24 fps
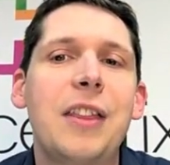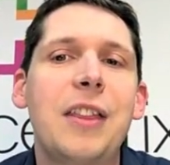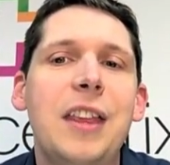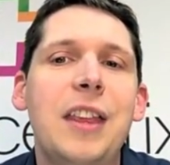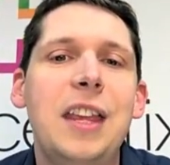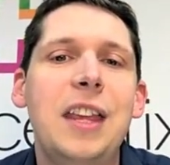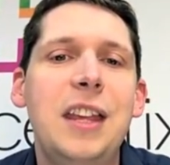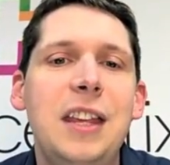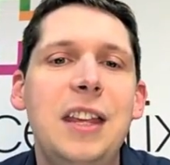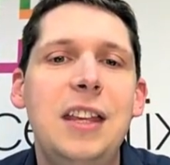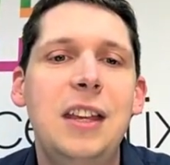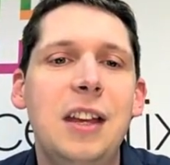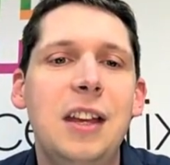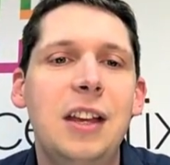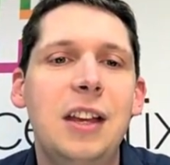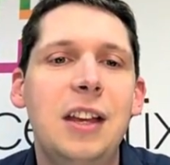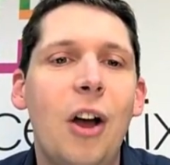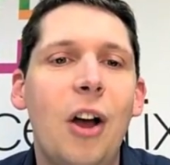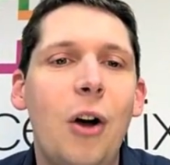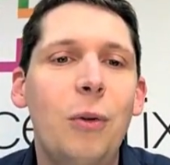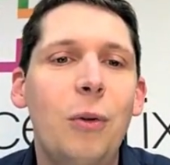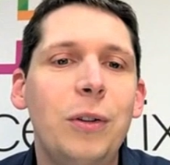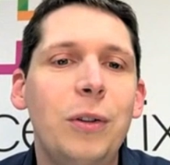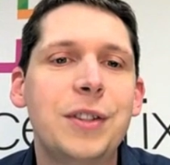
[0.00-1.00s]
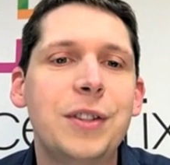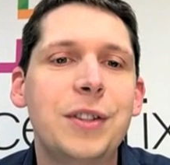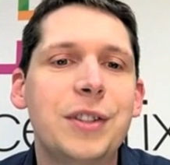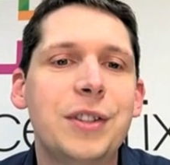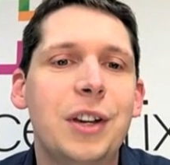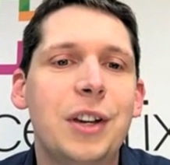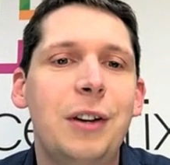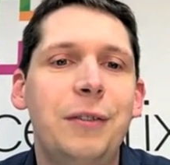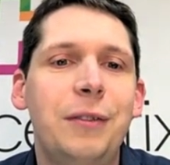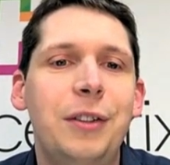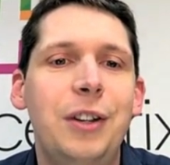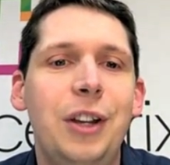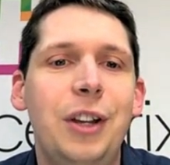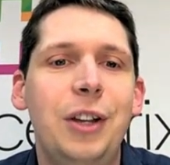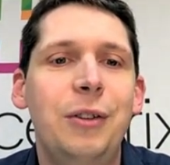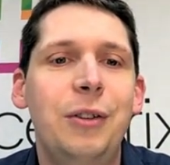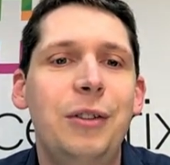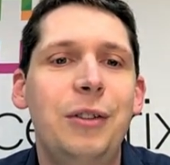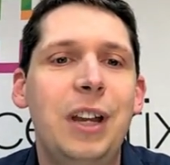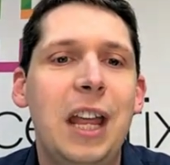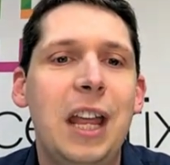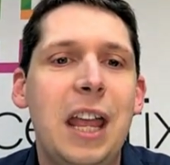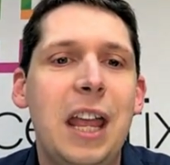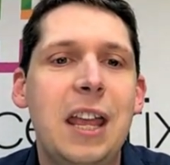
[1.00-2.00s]
The goal of this
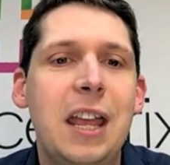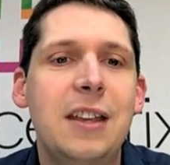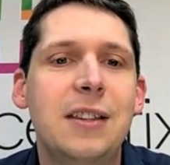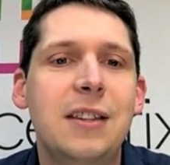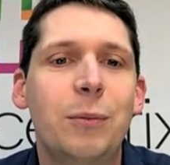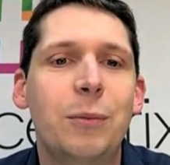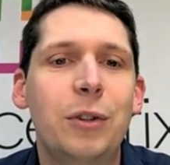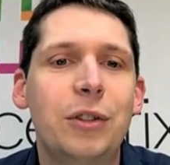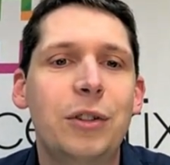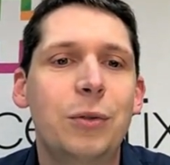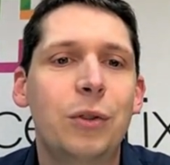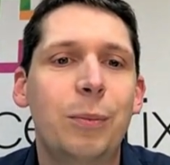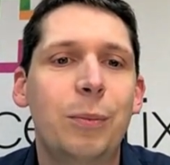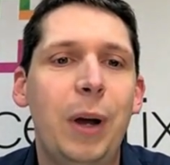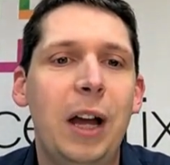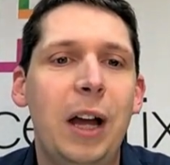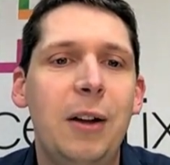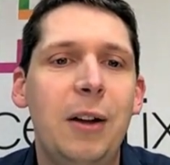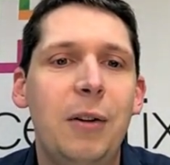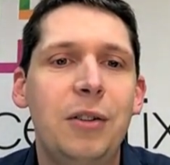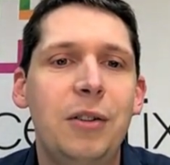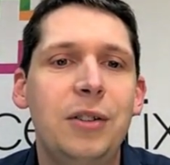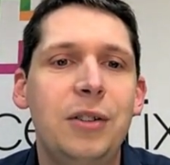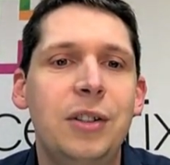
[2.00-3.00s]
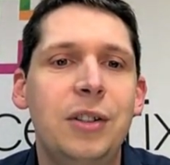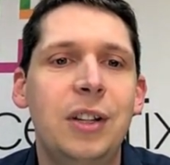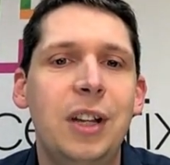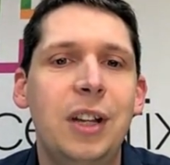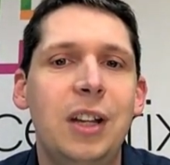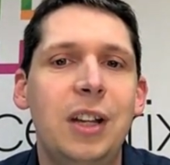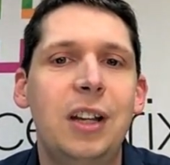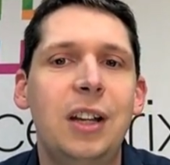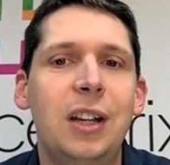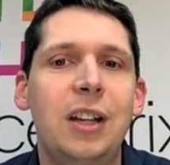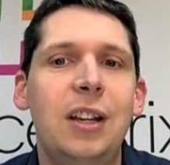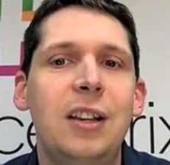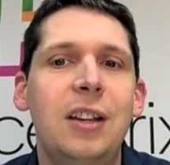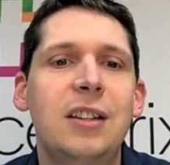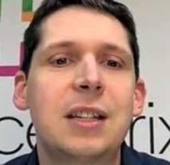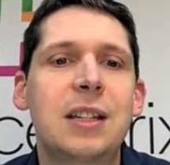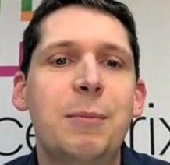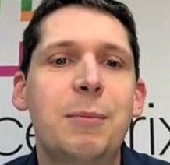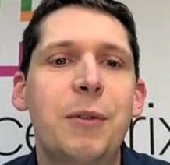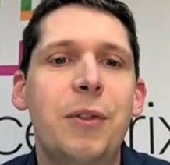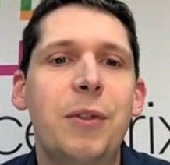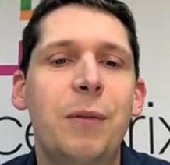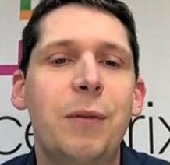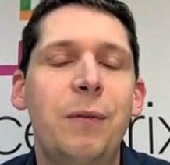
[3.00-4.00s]
afternoon is I want to talk about
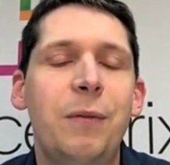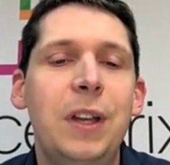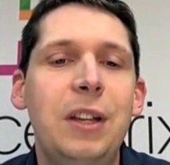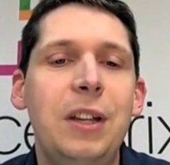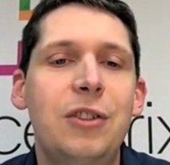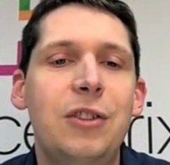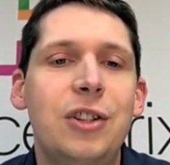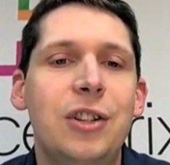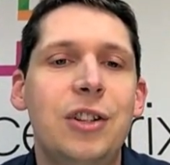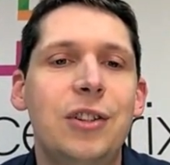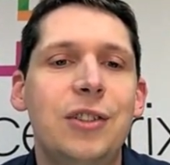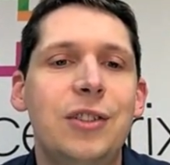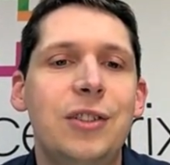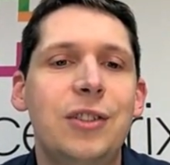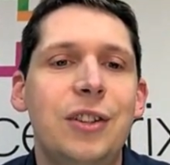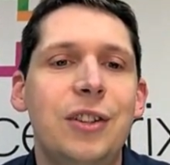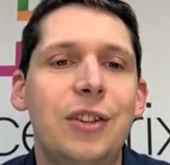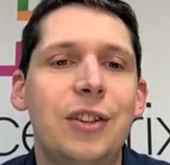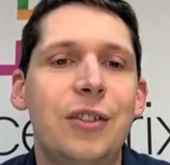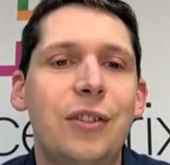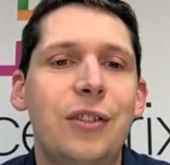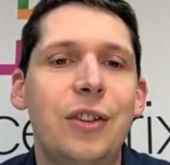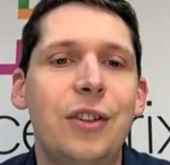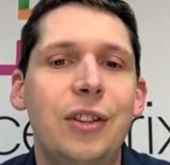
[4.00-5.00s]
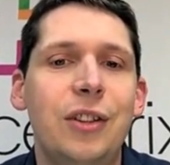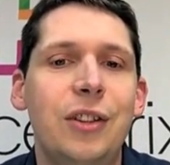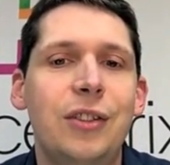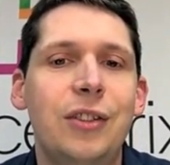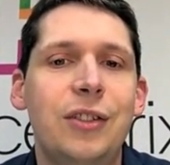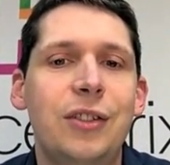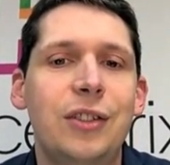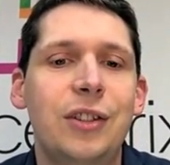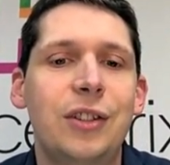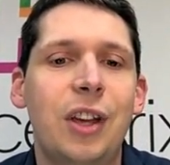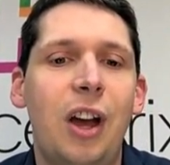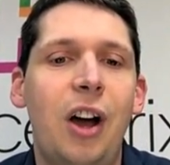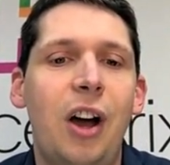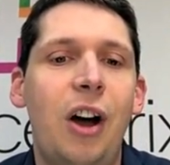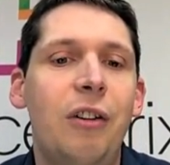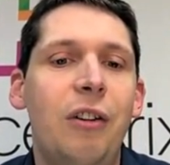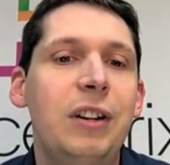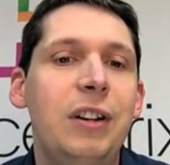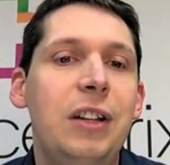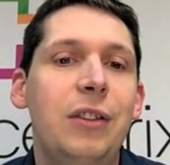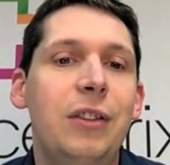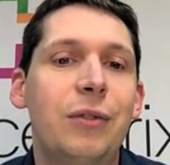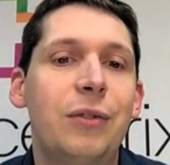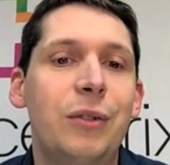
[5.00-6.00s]
some of the features that
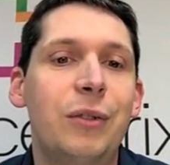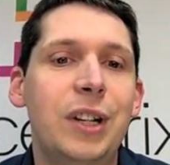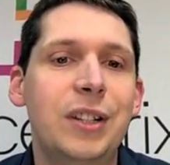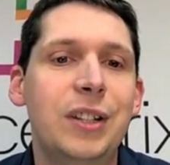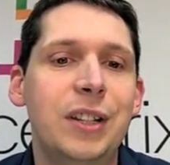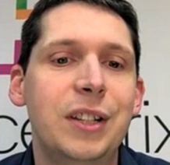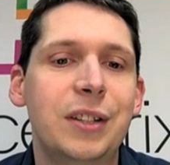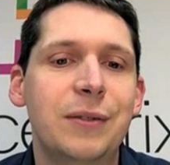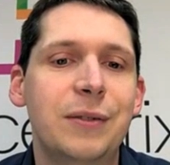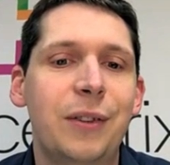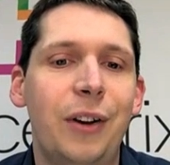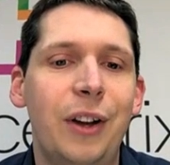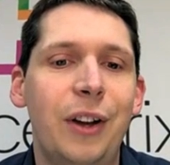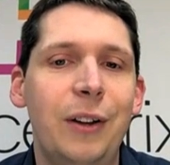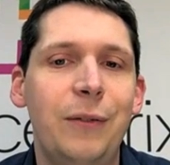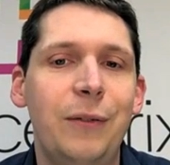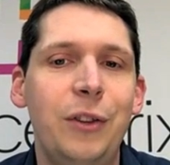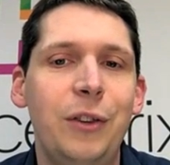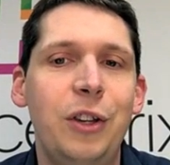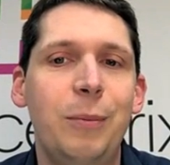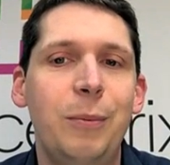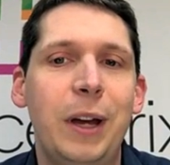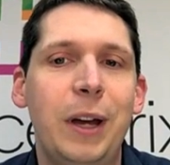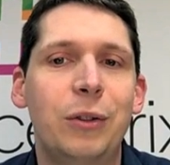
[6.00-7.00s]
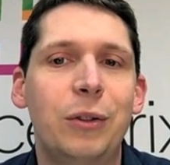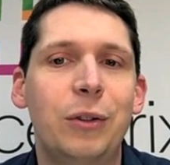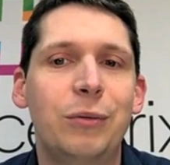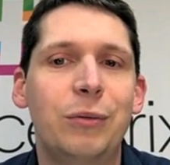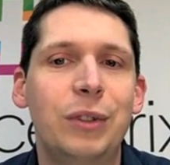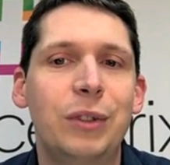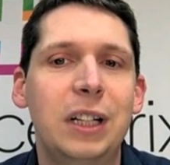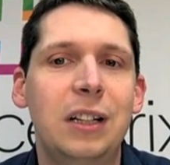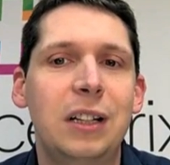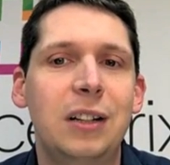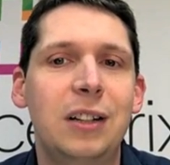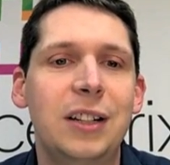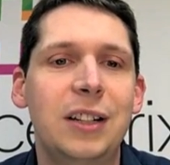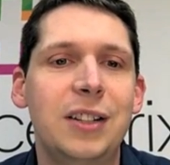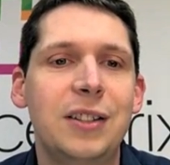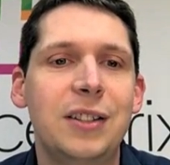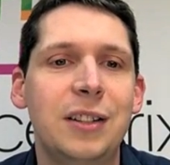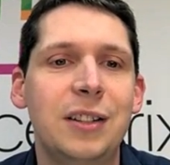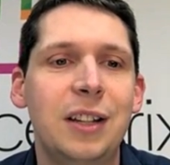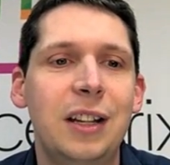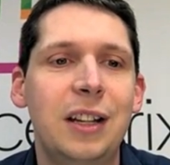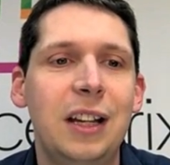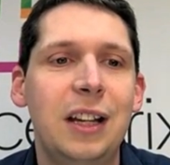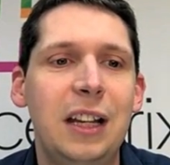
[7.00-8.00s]
are in 365 that you may not
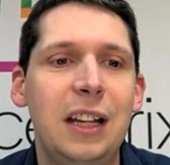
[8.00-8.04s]
realise.